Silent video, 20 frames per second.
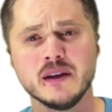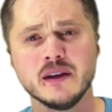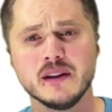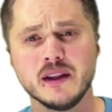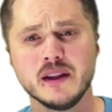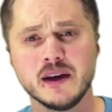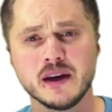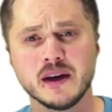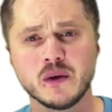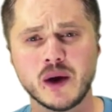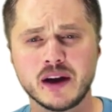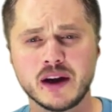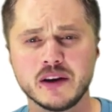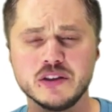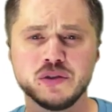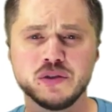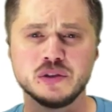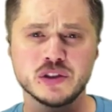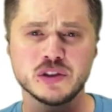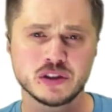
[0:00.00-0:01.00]
Like, how did
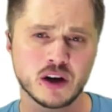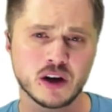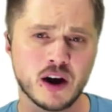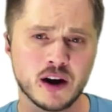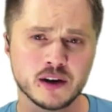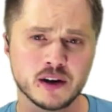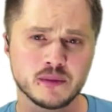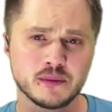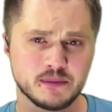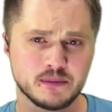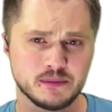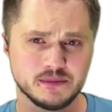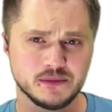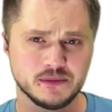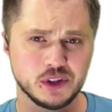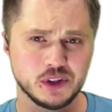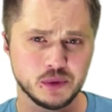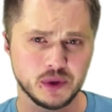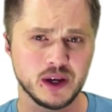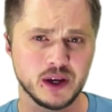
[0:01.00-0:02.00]
you start
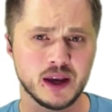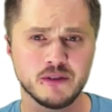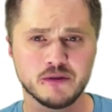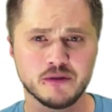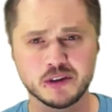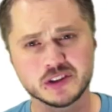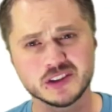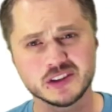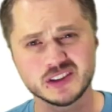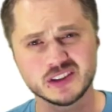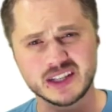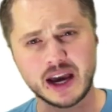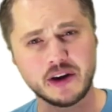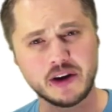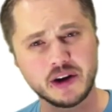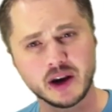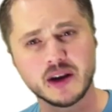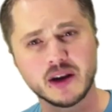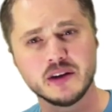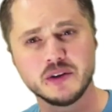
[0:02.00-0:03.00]
doing it versus how
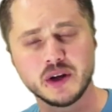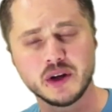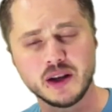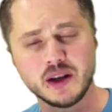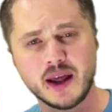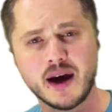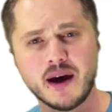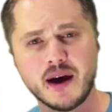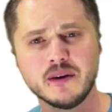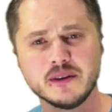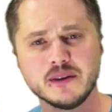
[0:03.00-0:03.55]
you're kind of doing it now?